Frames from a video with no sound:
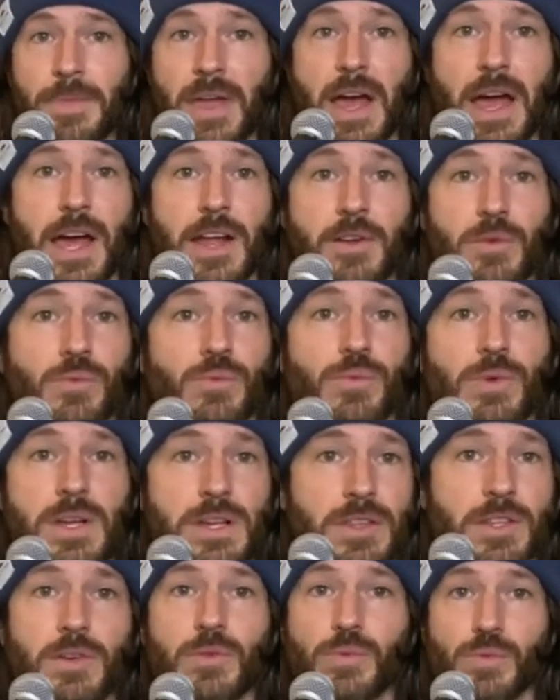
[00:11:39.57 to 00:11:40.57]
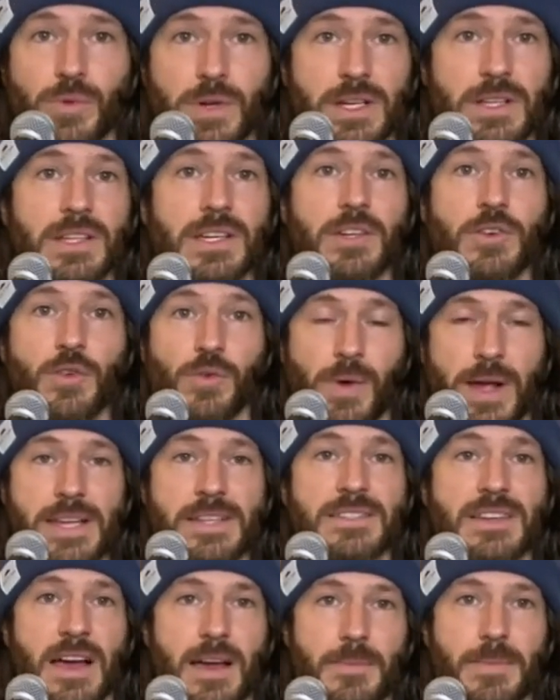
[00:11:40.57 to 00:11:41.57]
I had a really, really
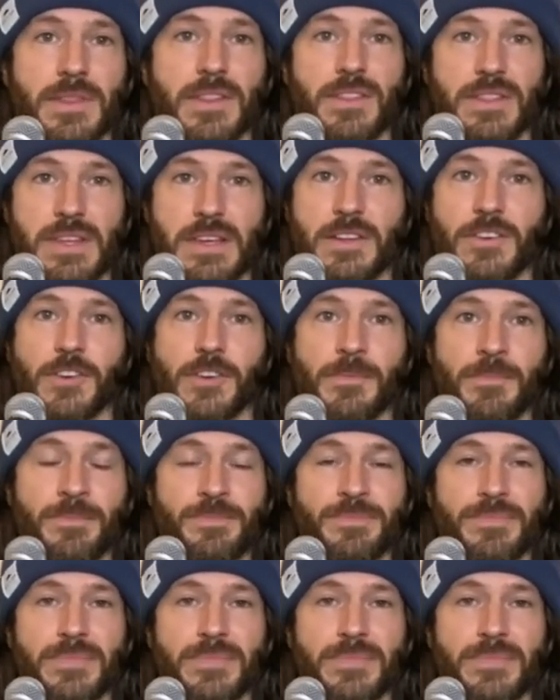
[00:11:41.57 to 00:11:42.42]
great time at the theater,